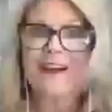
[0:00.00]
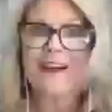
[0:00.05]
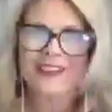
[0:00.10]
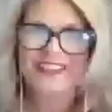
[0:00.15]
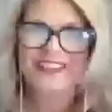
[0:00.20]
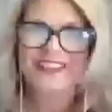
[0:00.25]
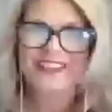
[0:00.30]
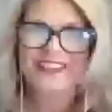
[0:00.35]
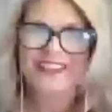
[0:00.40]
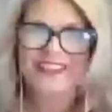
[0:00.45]

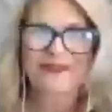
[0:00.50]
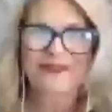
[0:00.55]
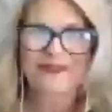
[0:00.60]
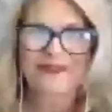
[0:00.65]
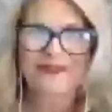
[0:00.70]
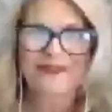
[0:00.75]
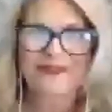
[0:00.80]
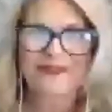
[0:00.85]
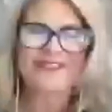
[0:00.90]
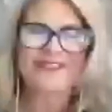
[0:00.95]
that's a different
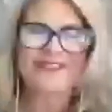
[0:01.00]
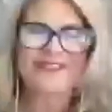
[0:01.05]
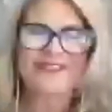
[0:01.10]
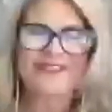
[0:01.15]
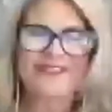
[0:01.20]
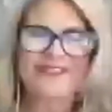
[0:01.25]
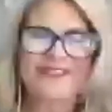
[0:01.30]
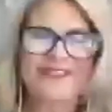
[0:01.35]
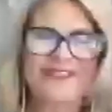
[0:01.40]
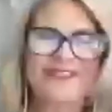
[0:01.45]
set of
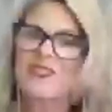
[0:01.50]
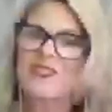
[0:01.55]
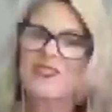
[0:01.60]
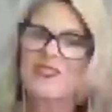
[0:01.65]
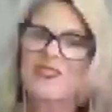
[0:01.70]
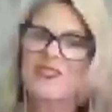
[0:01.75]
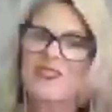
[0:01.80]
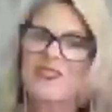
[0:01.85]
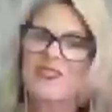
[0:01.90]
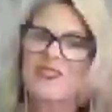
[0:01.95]

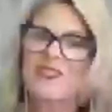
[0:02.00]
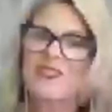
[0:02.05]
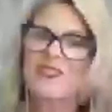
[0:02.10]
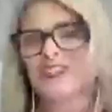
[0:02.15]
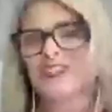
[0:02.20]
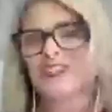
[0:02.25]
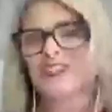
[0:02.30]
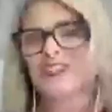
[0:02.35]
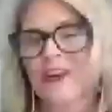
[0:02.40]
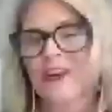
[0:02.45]
circumstances and
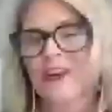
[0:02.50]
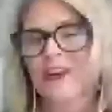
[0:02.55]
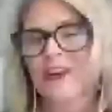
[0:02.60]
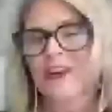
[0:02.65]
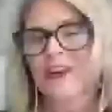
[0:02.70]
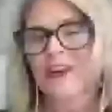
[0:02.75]
scenarios.